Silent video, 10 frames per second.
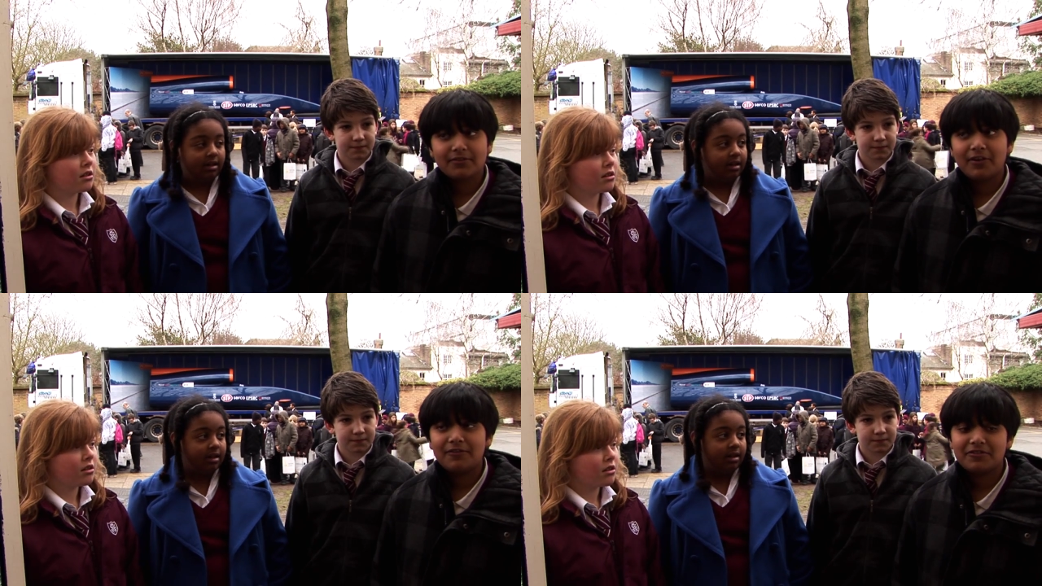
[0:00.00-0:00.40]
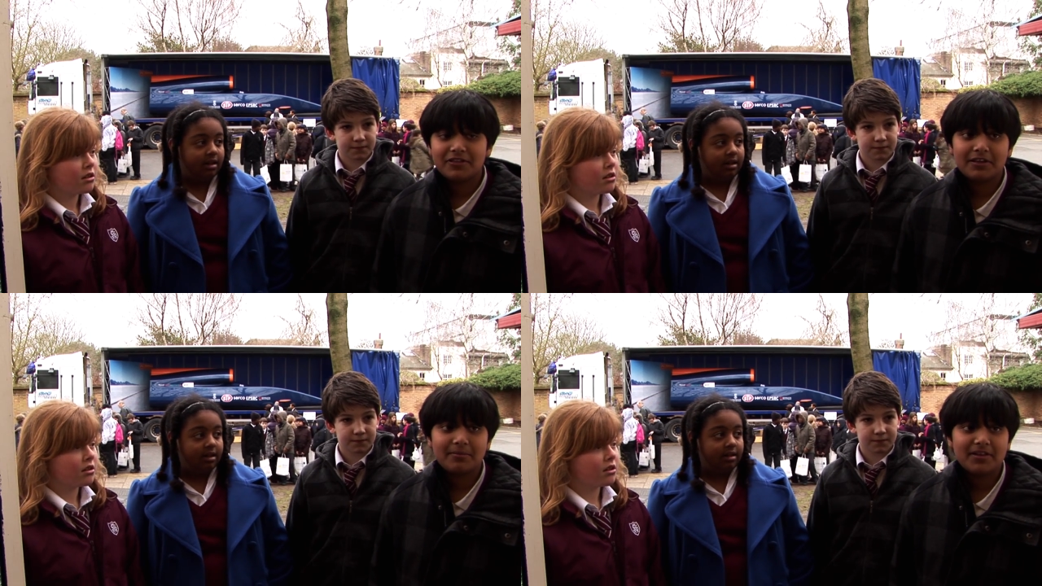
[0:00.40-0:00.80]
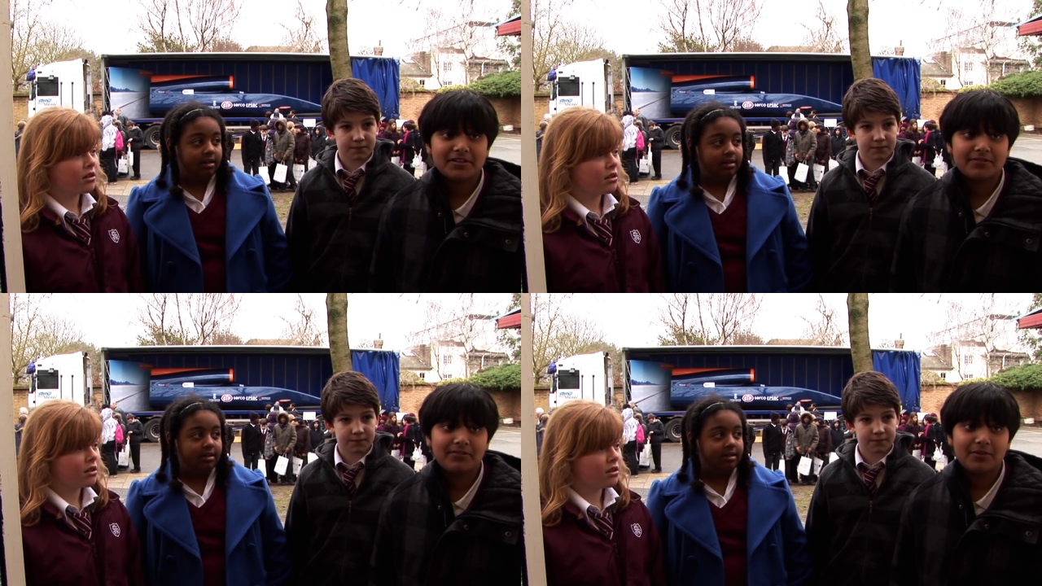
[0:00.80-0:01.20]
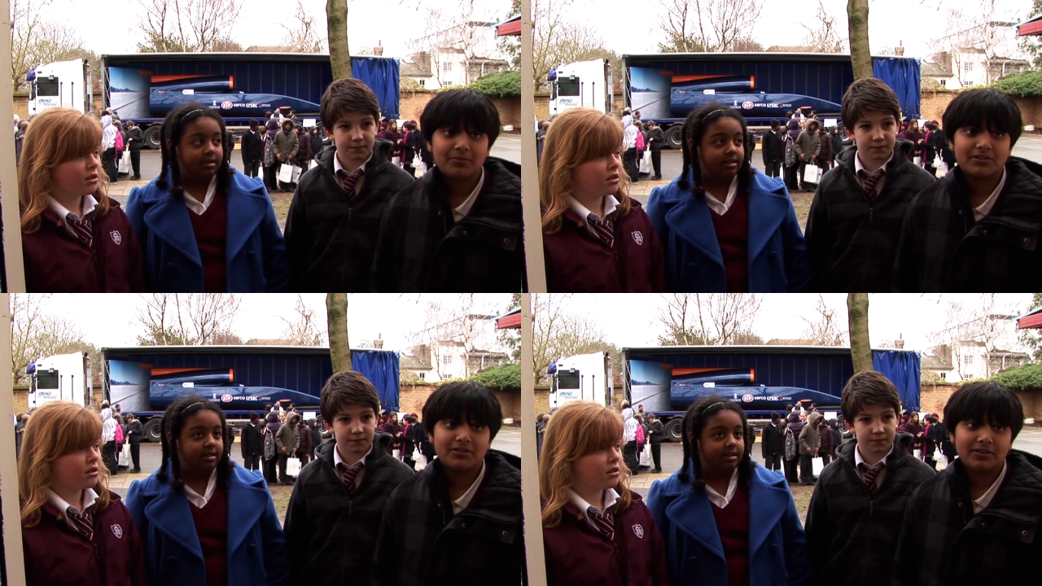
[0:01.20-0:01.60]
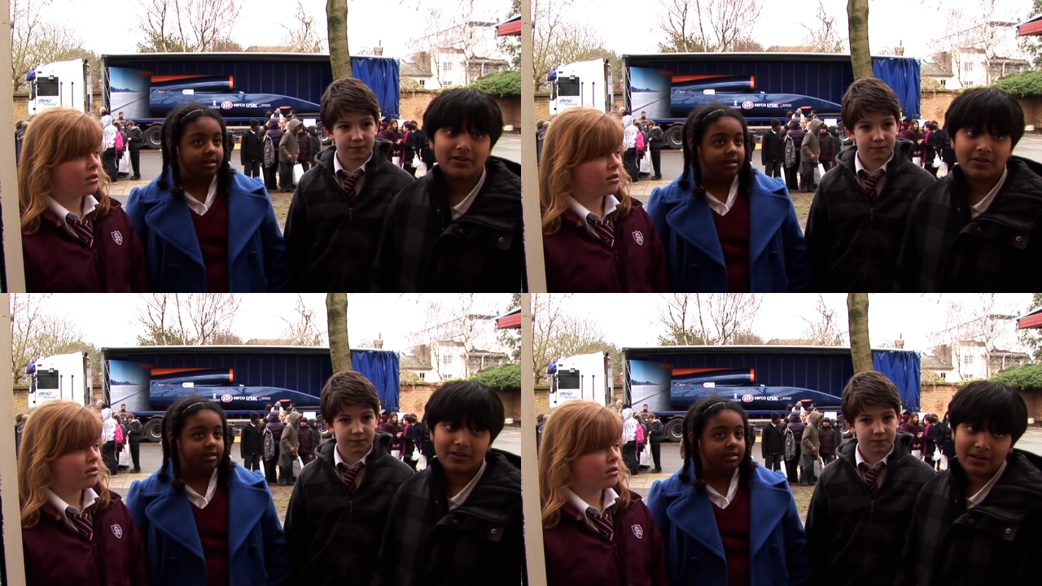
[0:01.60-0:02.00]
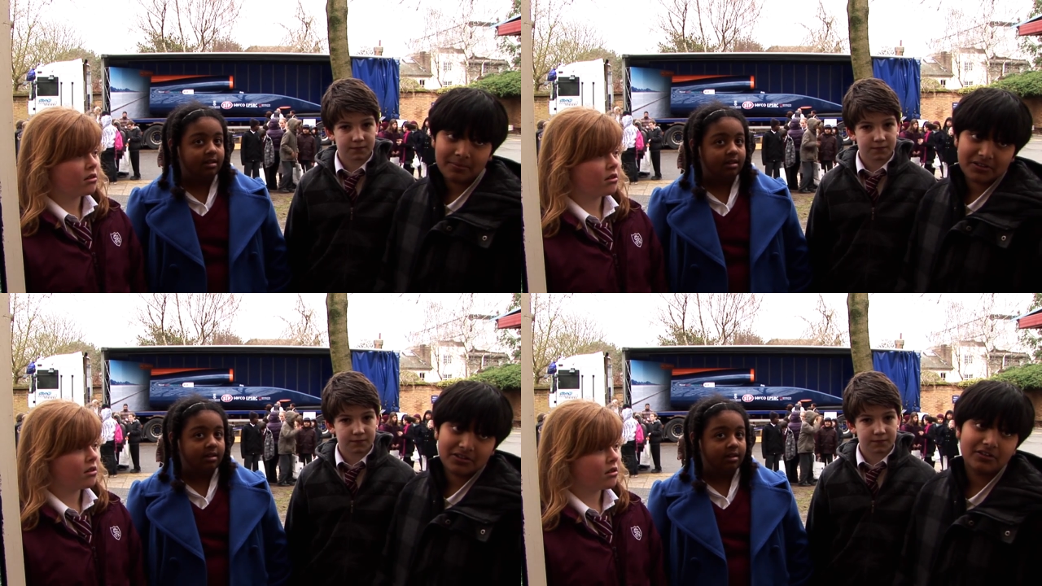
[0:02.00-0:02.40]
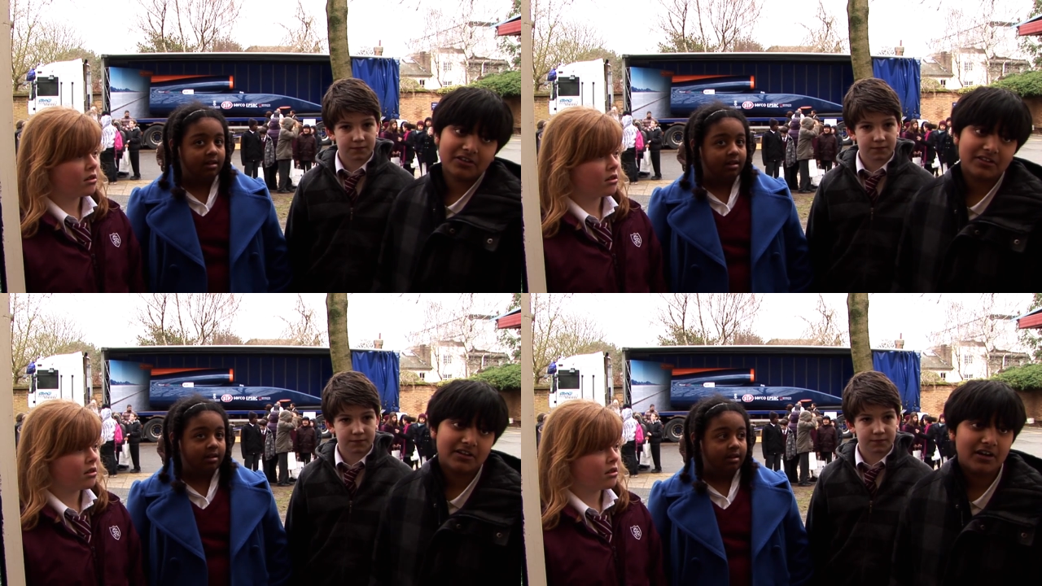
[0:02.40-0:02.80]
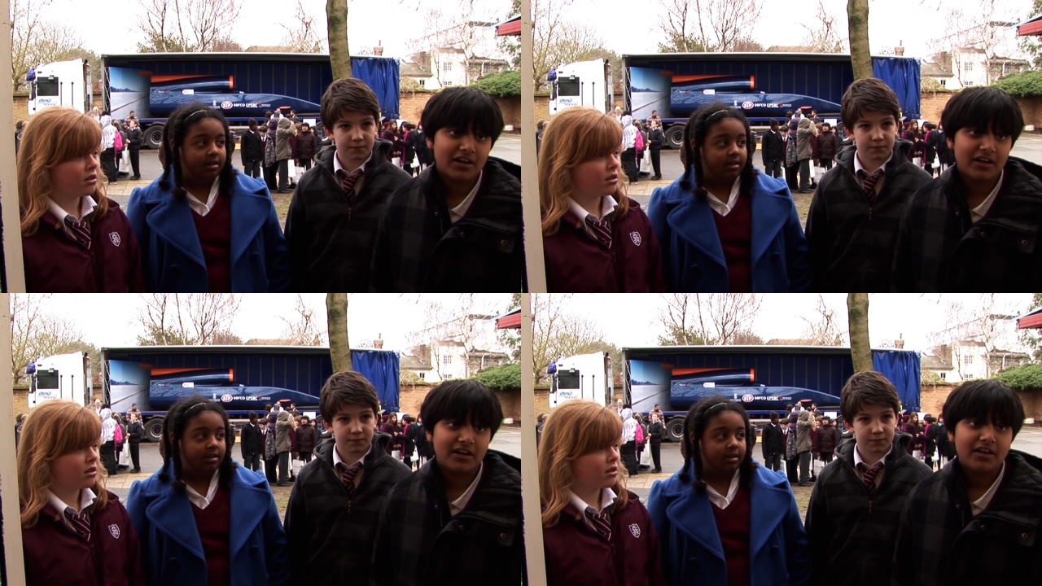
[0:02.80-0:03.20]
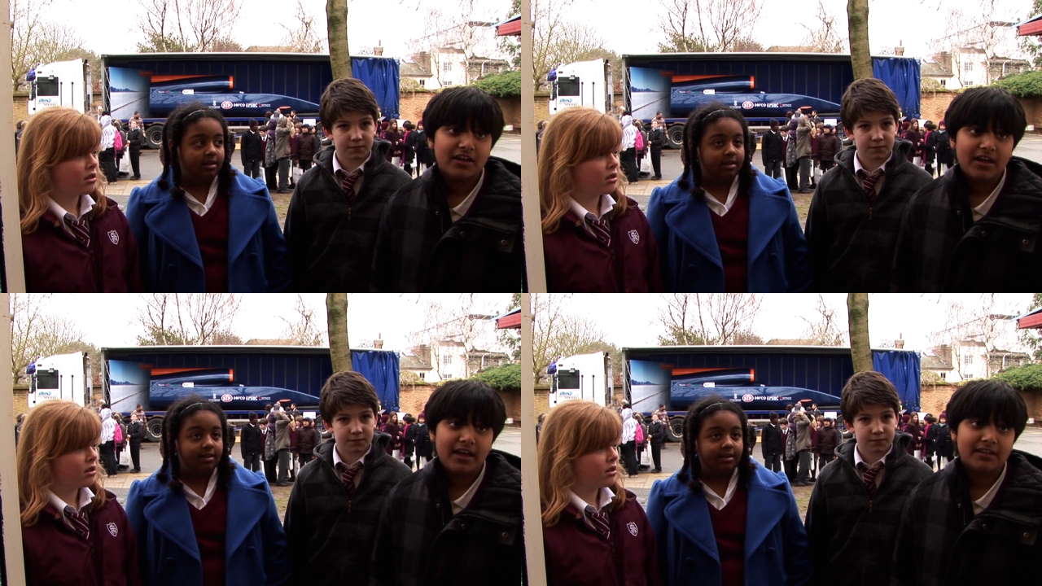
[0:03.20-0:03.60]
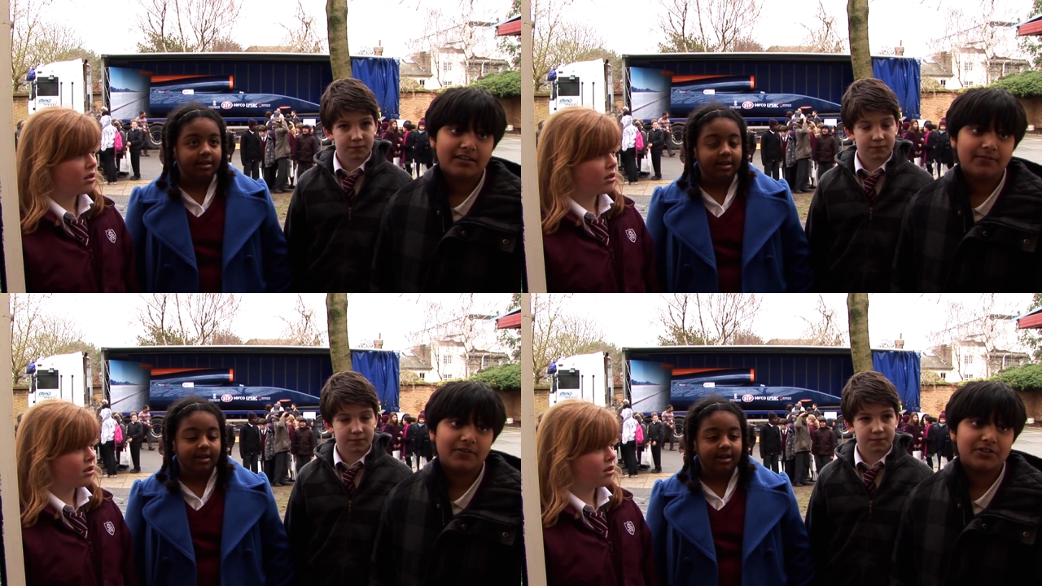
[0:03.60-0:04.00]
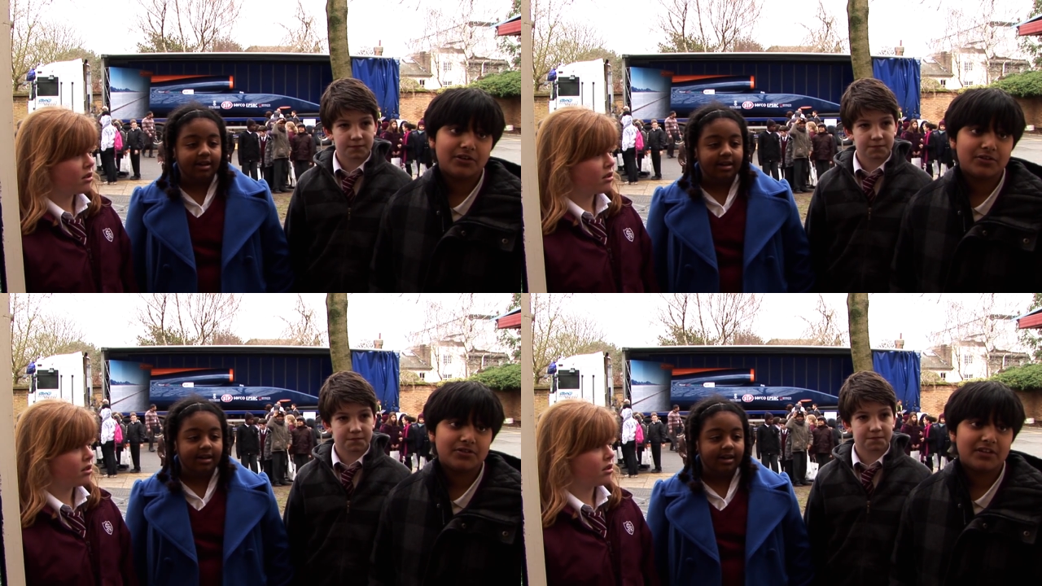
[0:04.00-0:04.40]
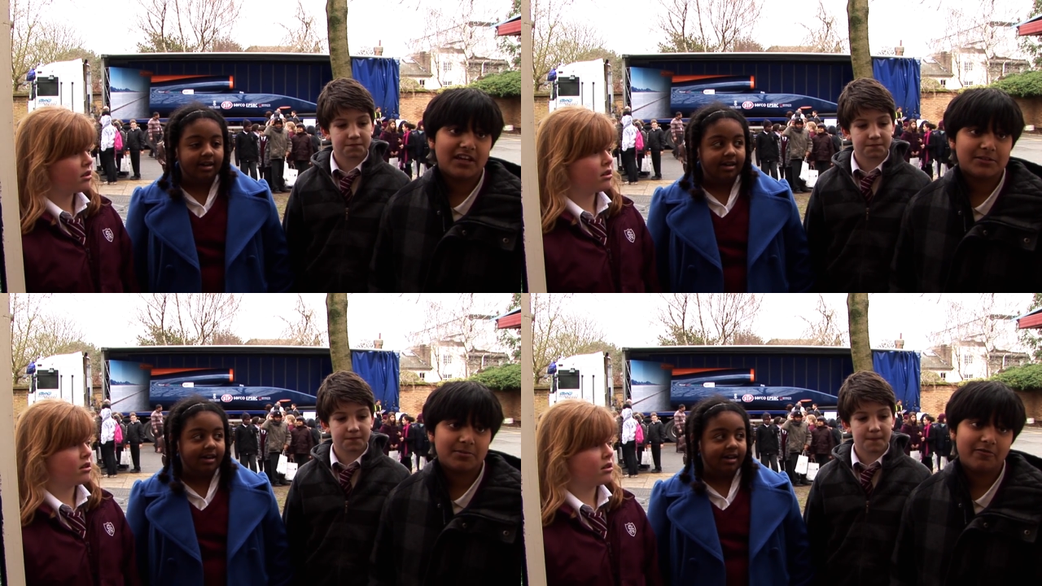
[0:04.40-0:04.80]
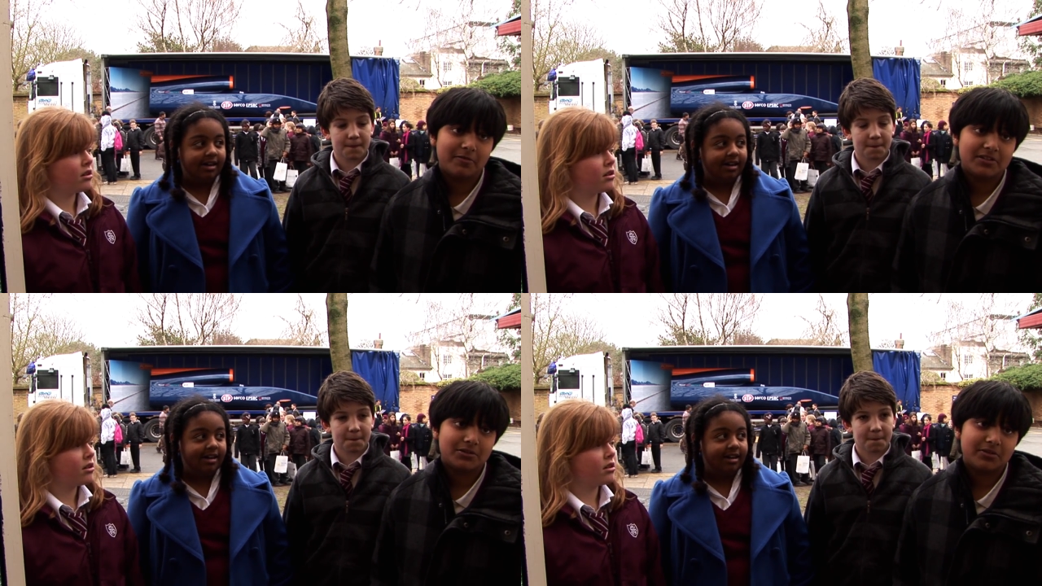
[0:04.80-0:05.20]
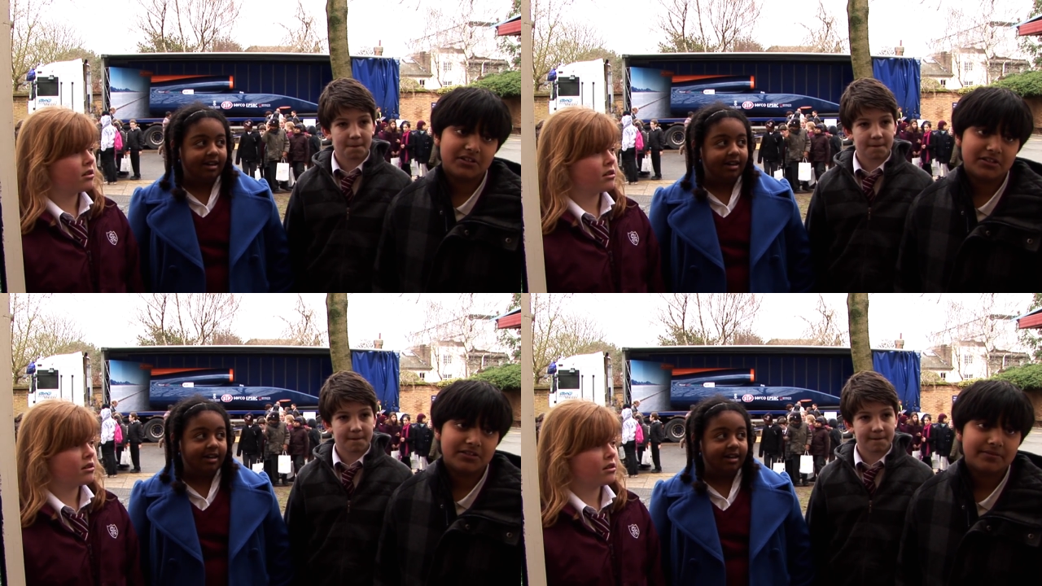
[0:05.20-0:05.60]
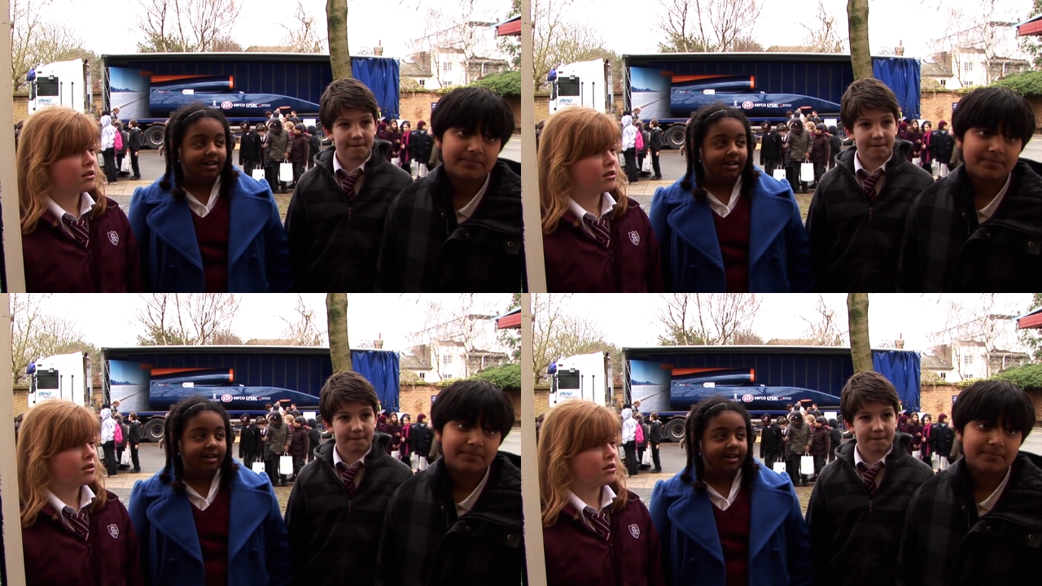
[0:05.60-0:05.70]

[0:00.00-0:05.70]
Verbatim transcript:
Speaker 1: the favourite thing about this event was come to look at the car and the videos and the experiments we did.